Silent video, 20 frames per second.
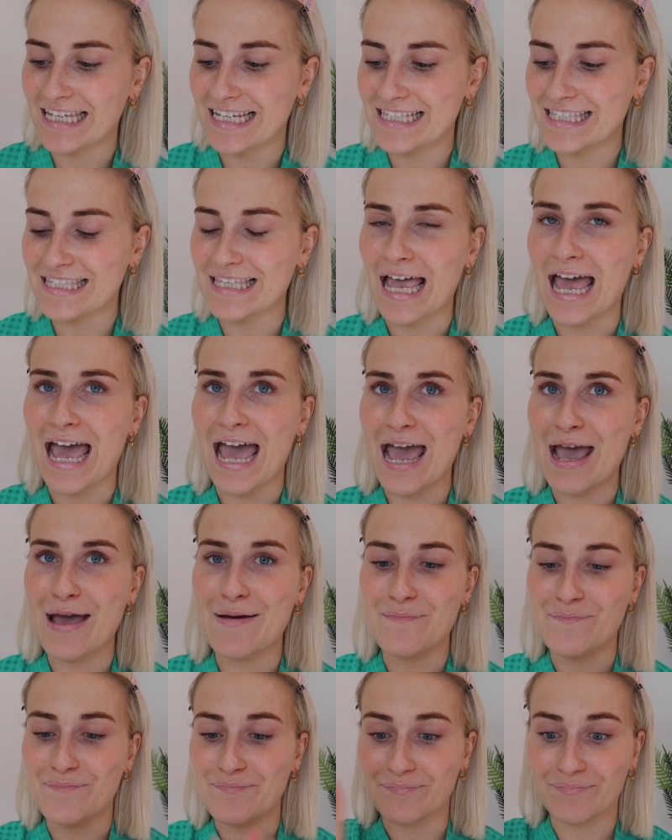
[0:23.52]
this
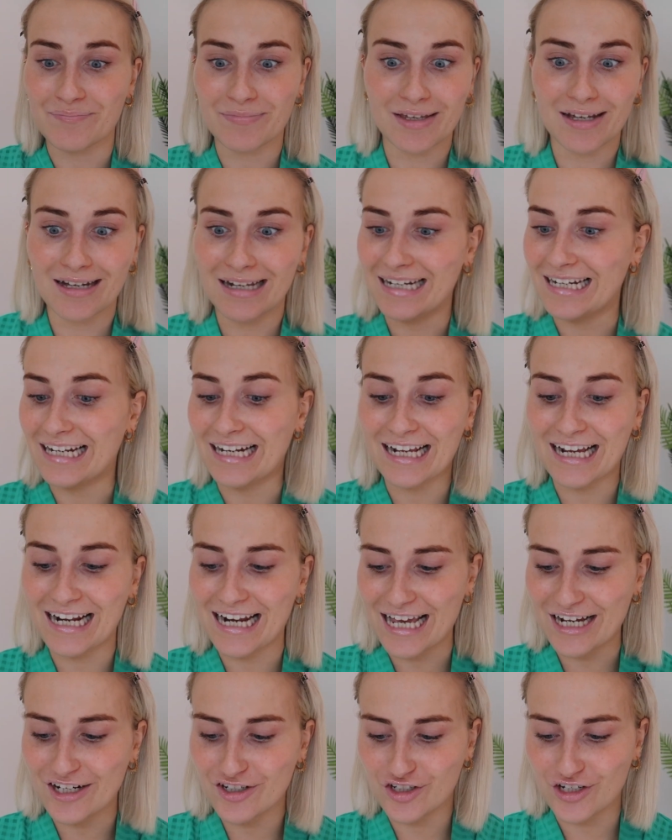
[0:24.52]
little
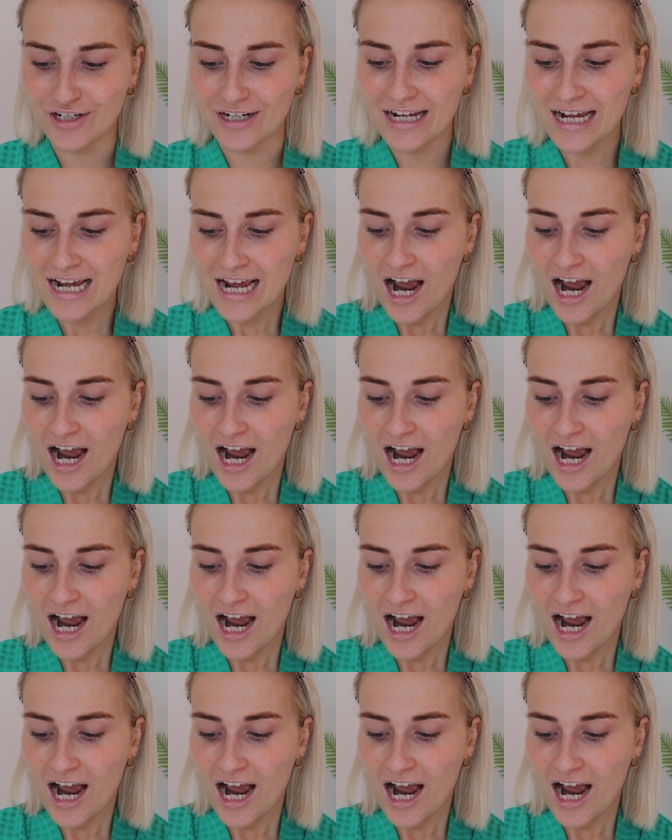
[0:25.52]
collection.